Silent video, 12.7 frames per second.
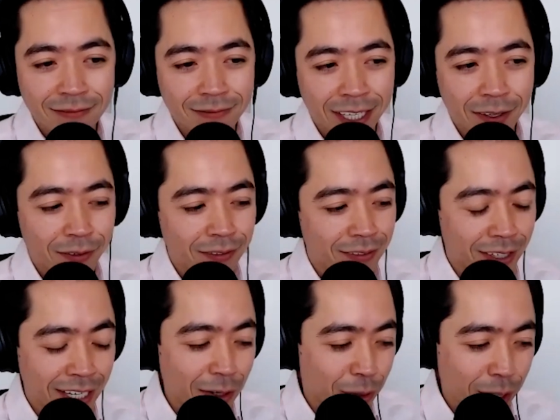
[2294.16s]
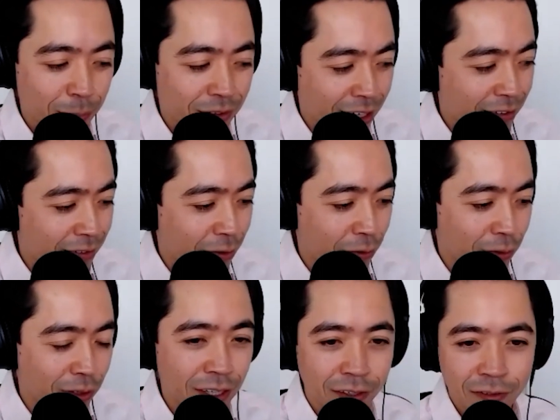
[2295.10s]
like. Again, we obsess
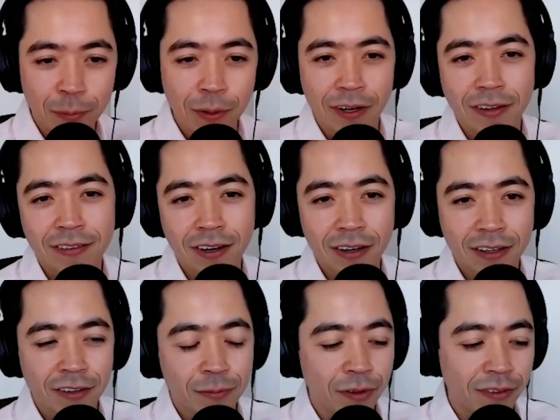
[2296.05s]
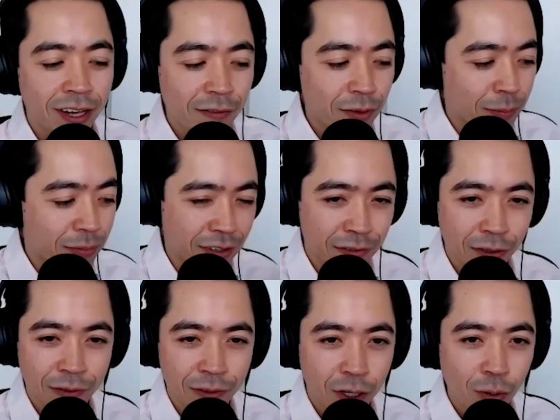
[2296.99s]
over the experience that our customers have. We obsess
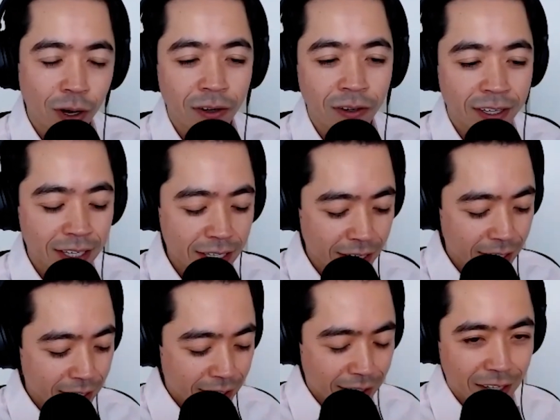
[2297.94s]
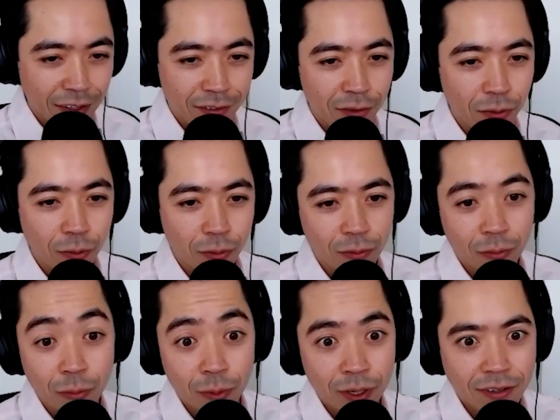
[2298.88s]
over the quality. And so
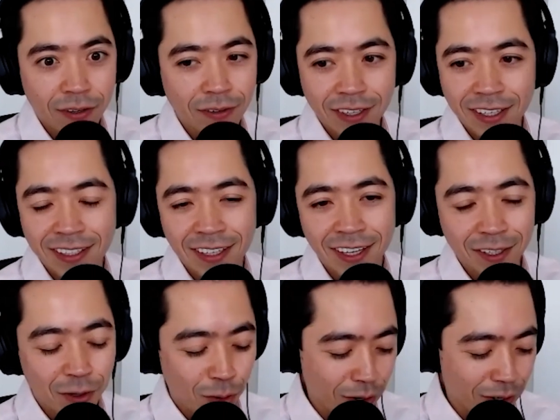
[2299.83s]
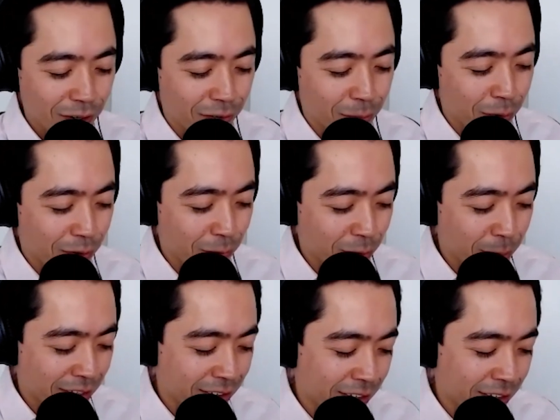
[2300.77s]
we don't cut corners with respect to